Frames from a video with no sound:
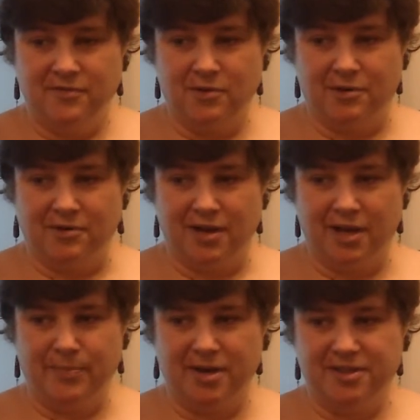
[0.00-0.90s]
Four,
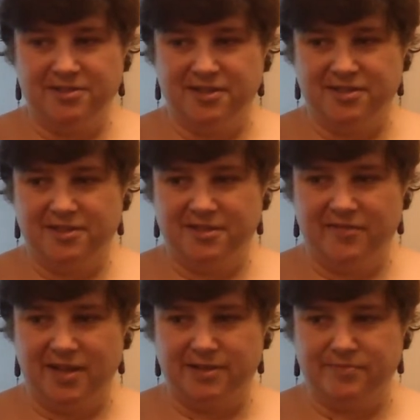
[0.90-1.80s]
hypothesis
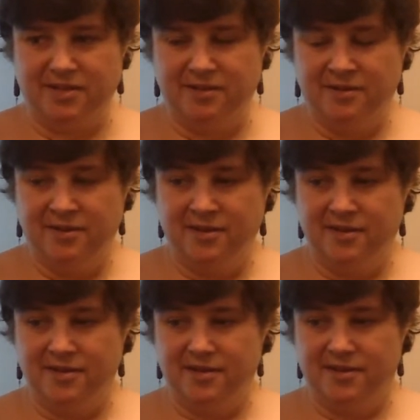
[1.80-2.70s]
development.
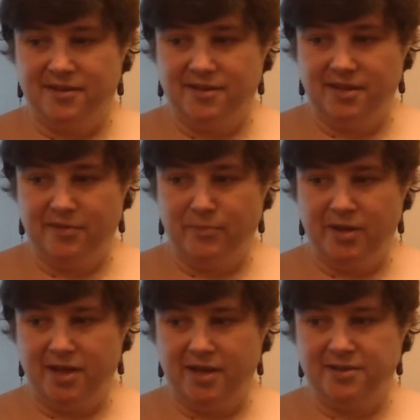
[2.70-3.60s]
The
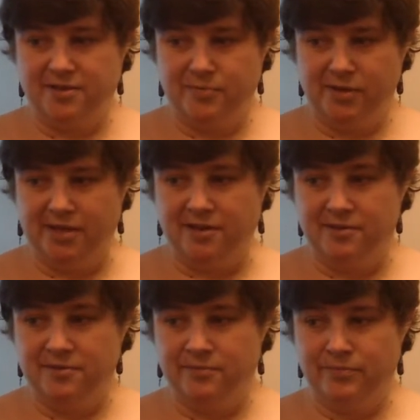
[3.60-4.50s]
FBA is
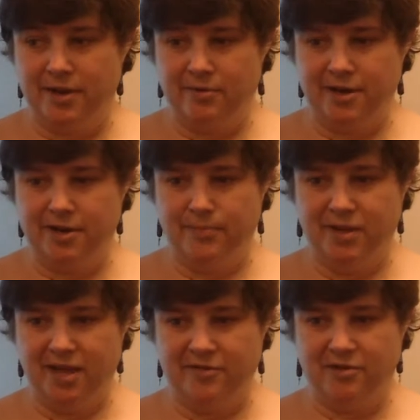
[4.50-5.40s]
completed by writing a
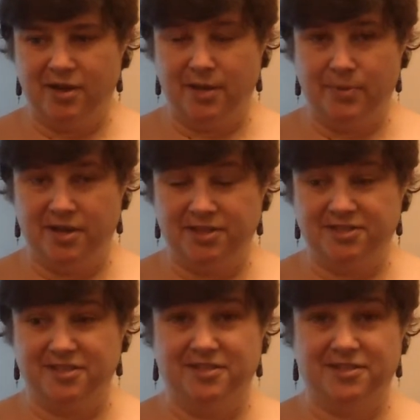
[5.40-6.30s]
behavior
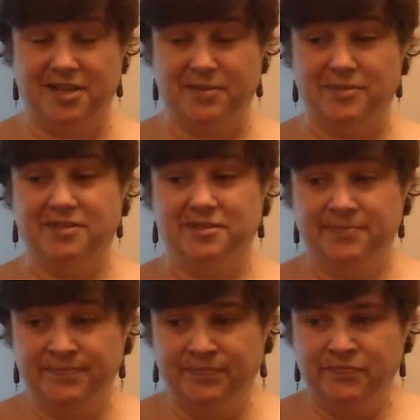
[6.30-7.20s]
hypothesis statement.
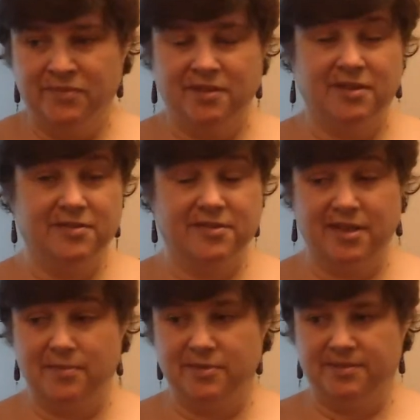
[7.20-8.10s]
This
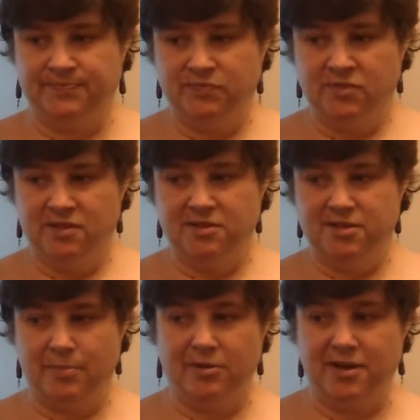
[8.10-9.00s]
statement
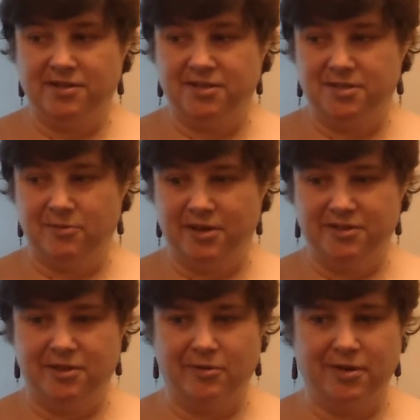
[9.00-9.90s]
summarizes what
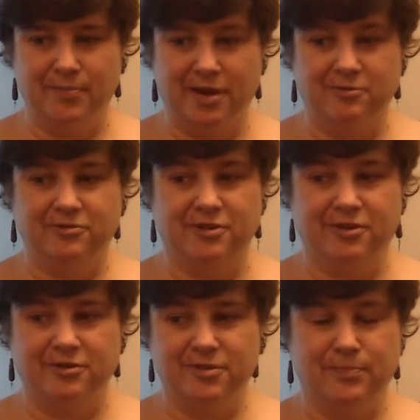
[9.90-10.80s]
is known about
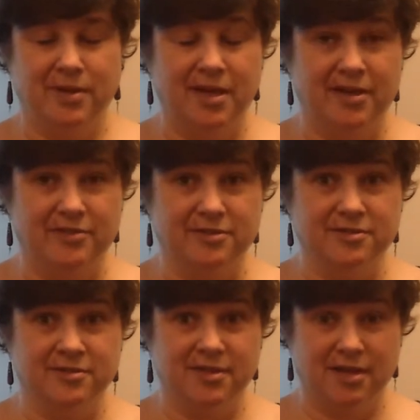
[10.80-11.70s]
triggers,
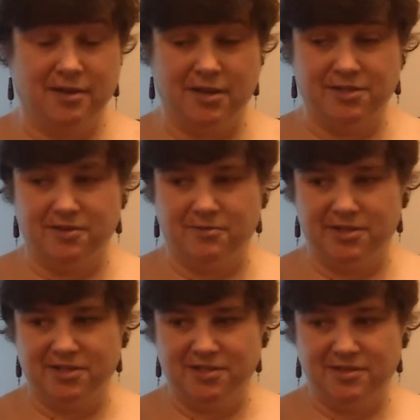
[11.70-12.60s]
behaviors, and
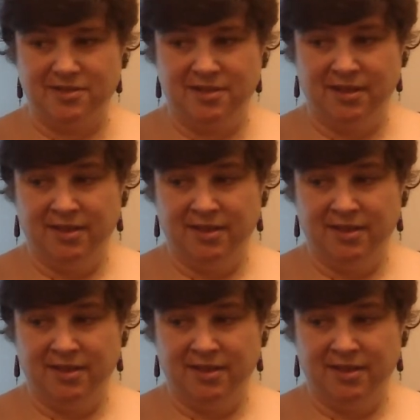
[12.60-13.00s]
consequences.